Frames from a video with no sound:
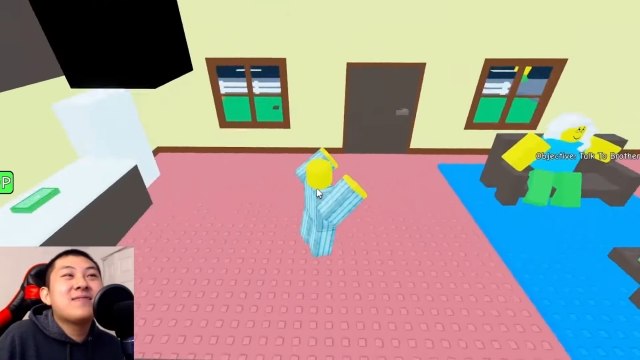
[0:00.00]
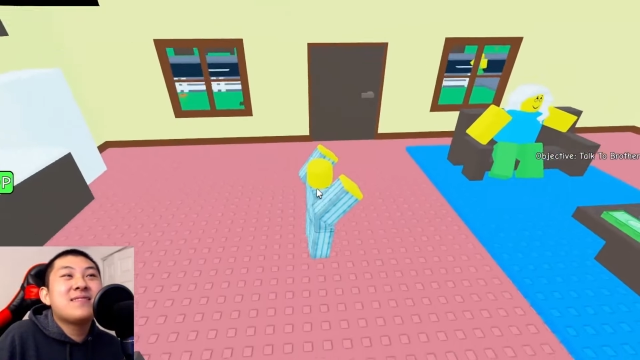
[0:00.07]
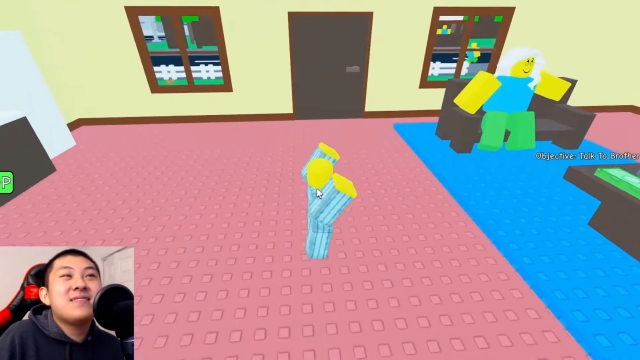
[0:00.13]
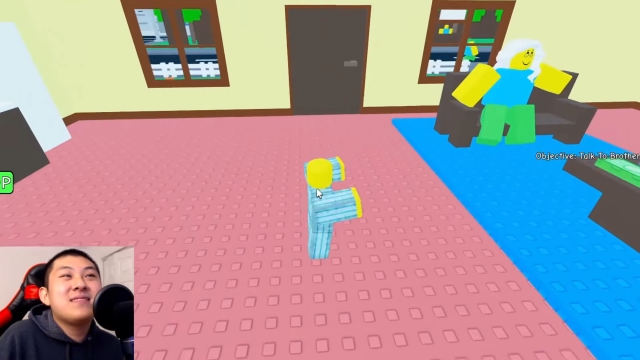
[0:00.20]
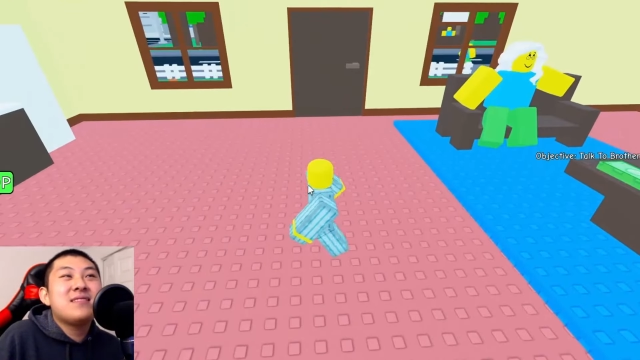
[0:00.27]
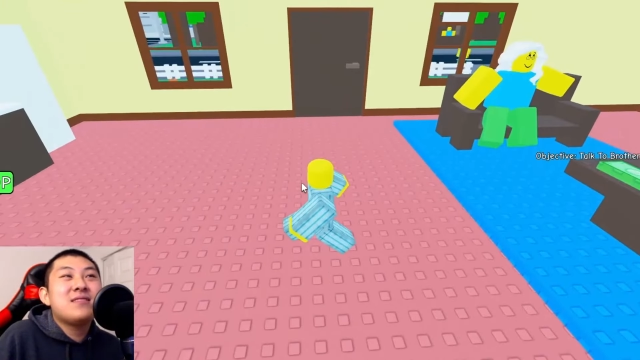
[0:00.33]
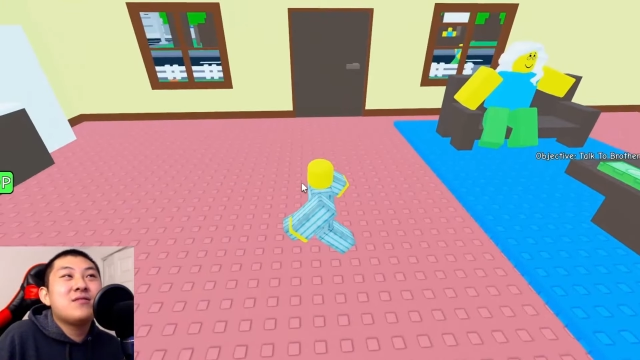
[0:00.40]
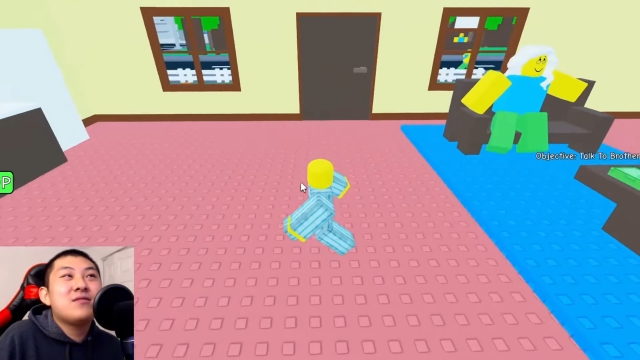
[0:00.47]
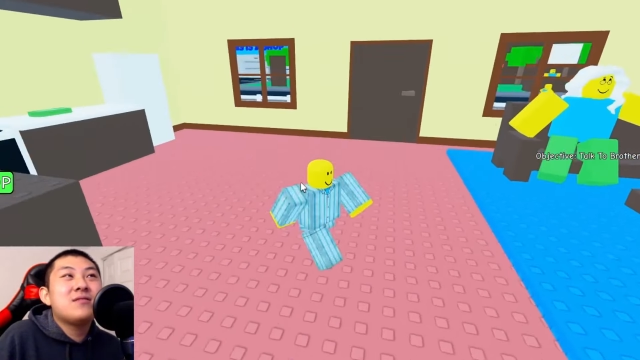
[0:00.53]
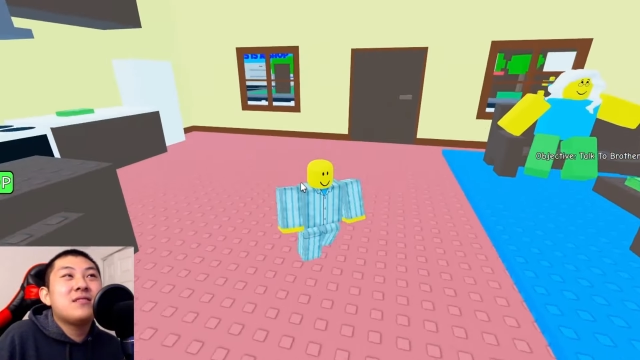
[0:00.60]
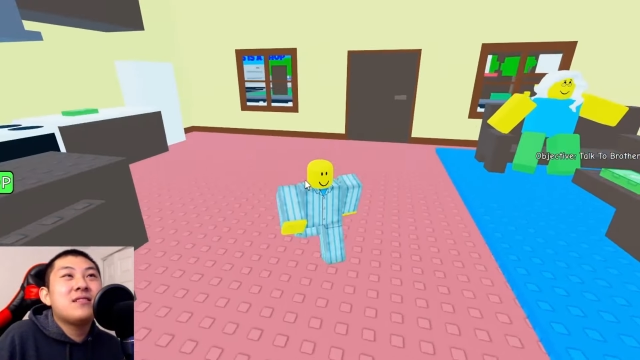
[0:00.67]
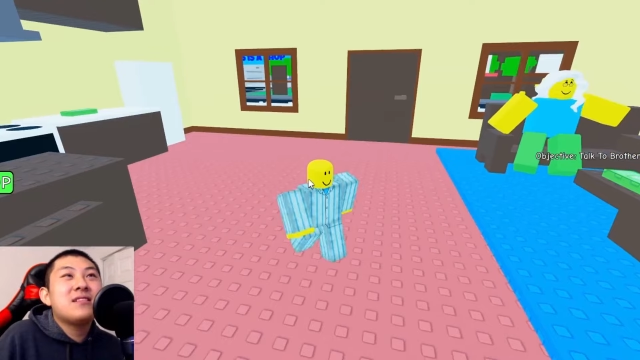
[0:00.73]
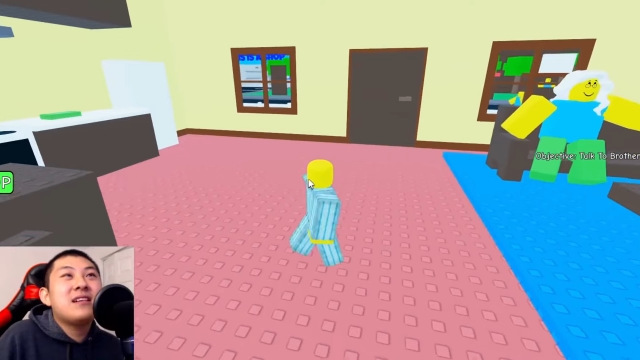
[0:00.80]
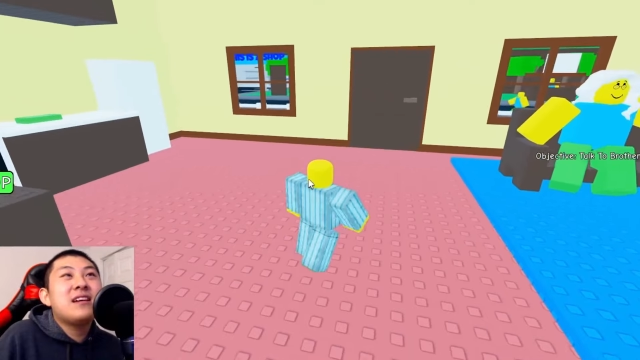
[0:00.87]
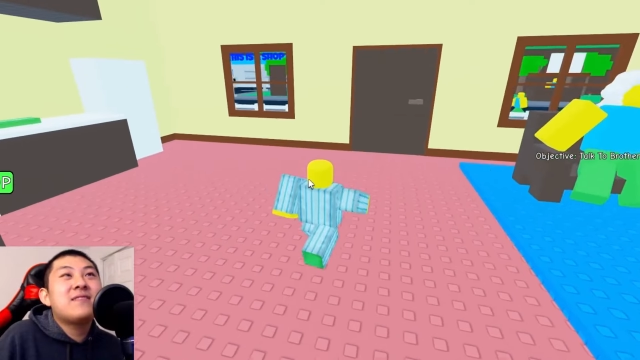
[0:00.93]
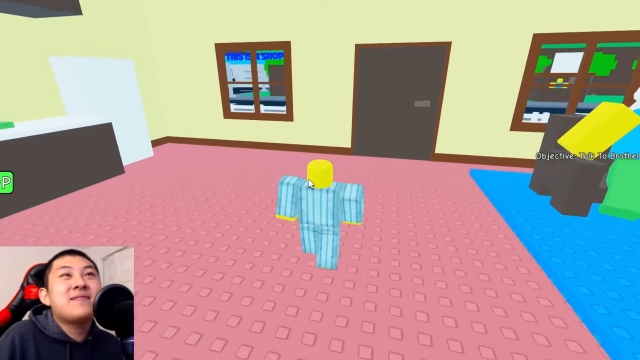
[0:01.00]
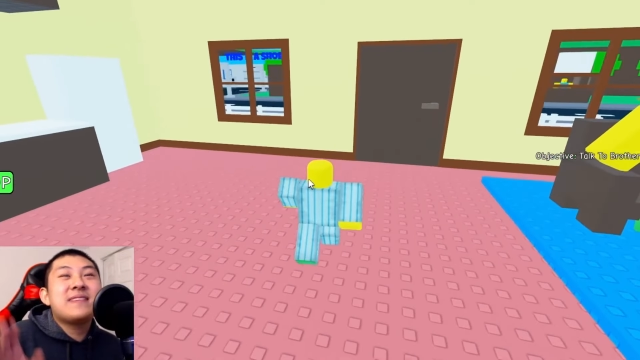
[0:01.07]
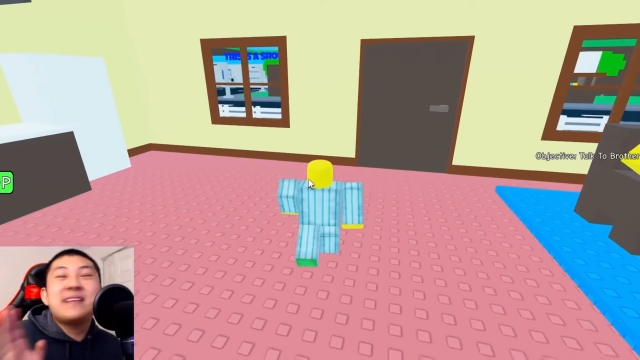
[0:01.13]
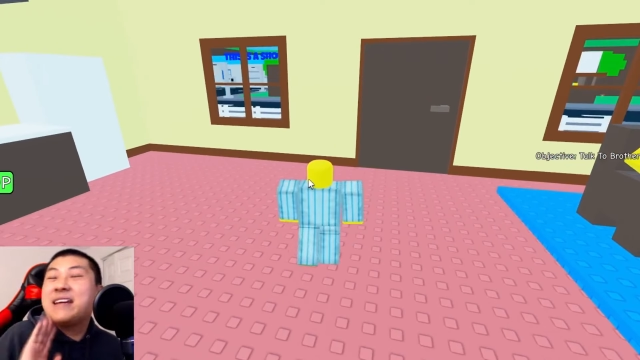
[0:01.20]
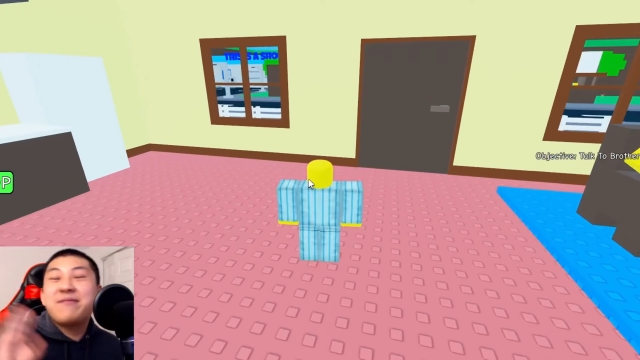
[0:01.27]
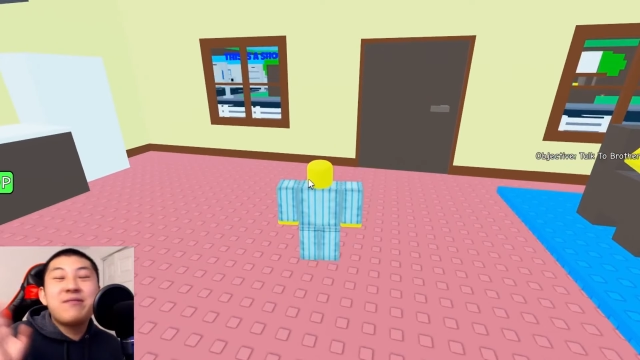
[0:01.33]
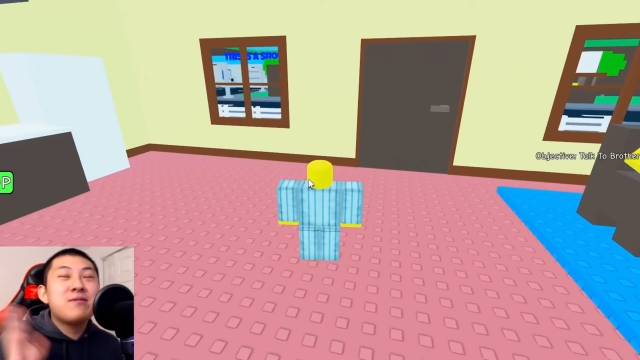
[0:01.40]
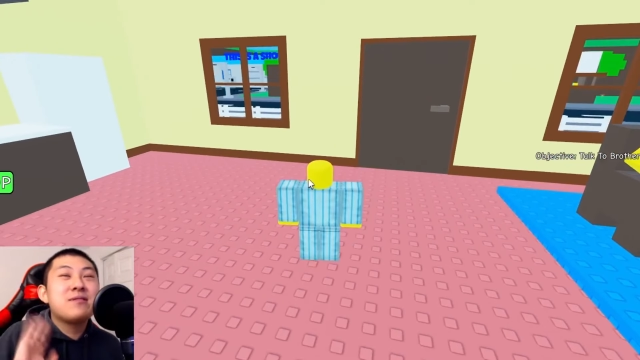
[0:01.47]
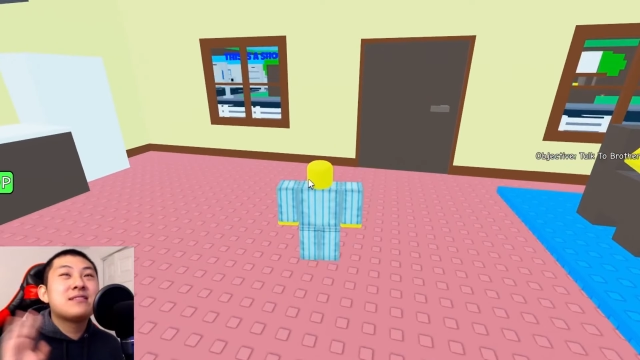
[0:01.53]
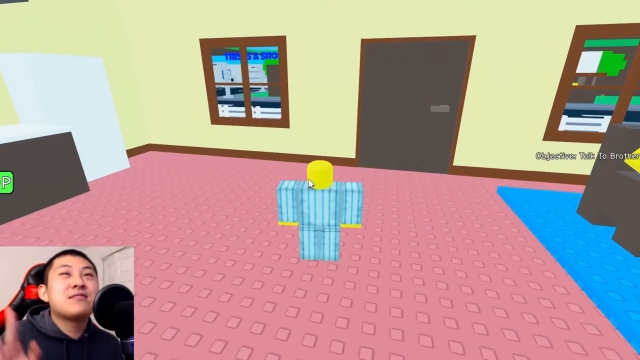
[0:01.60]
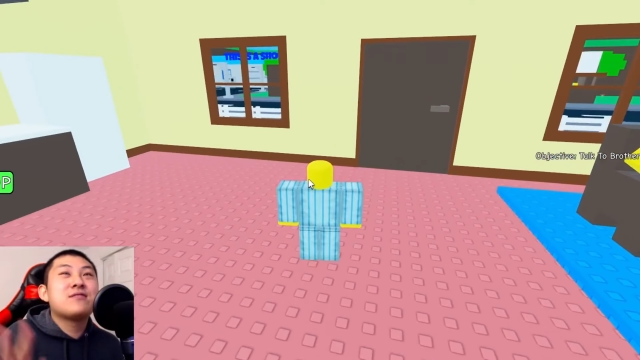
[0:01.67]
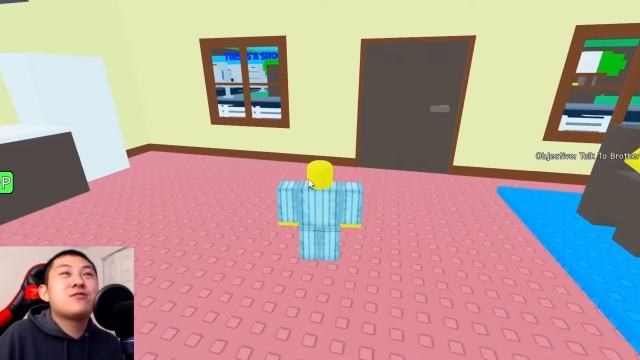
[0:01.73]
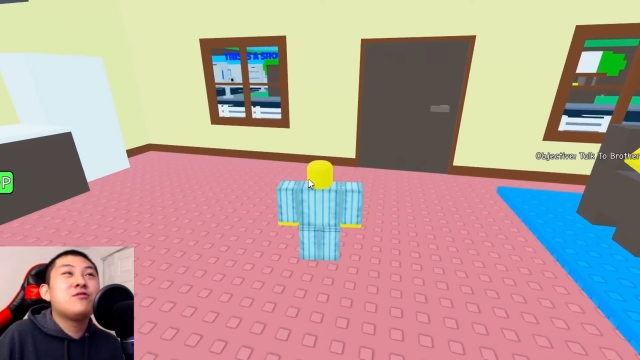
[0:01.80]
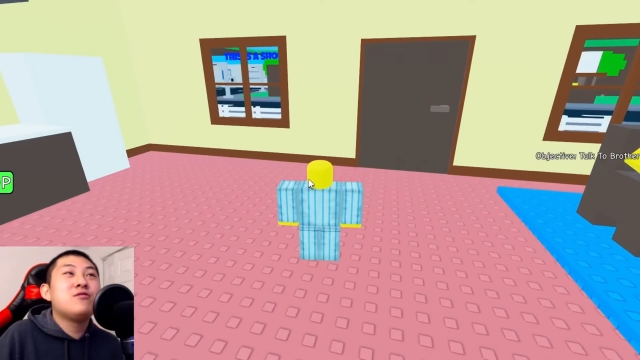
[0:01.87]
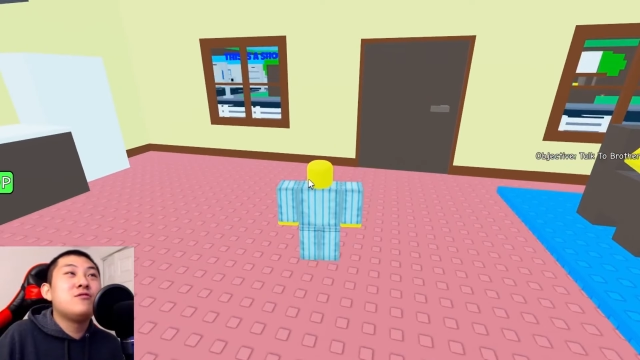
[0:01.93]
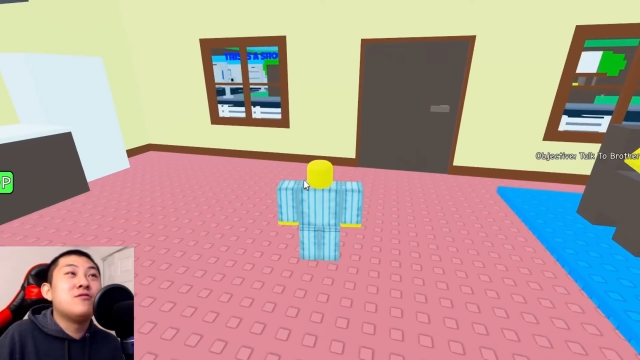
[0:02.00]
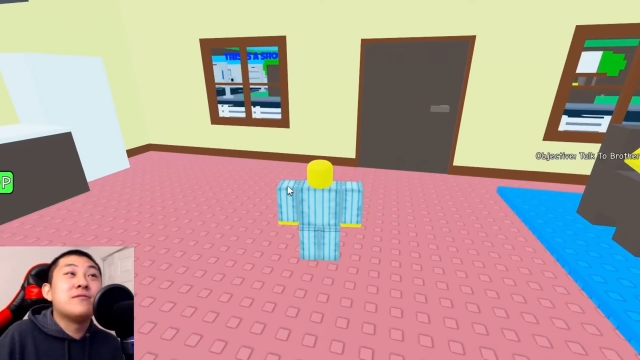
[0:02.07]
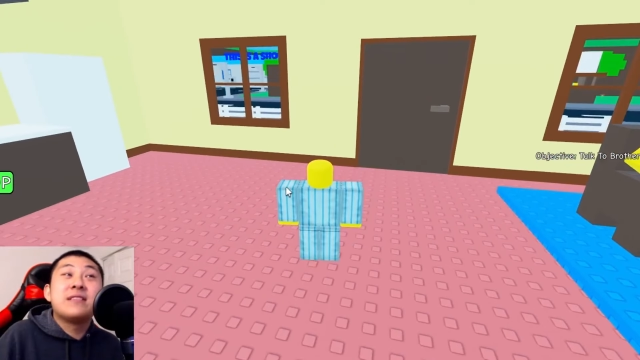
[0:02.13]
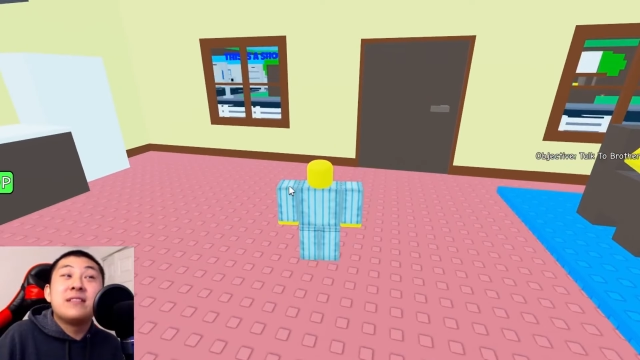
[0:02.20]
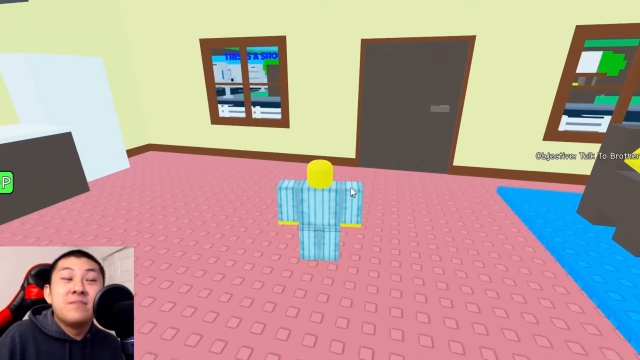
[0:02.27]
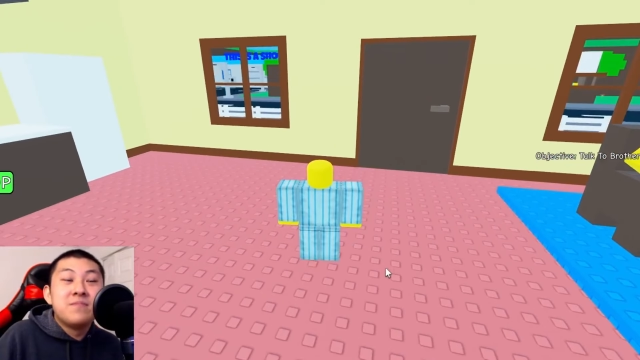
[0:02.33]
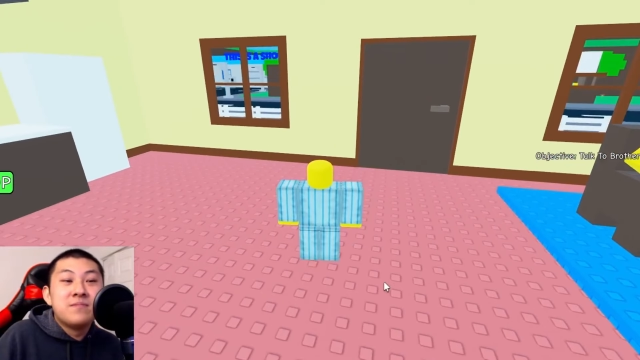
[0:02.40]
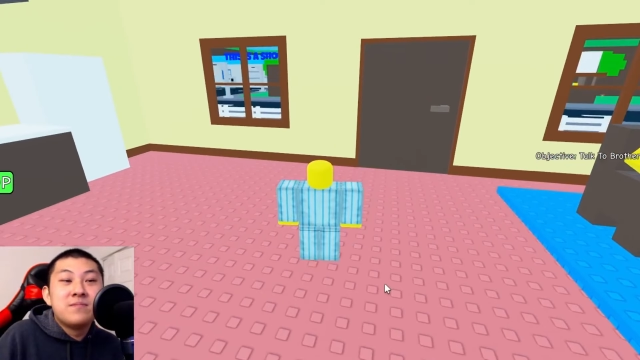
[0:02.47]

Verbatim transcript: that everyone's in cold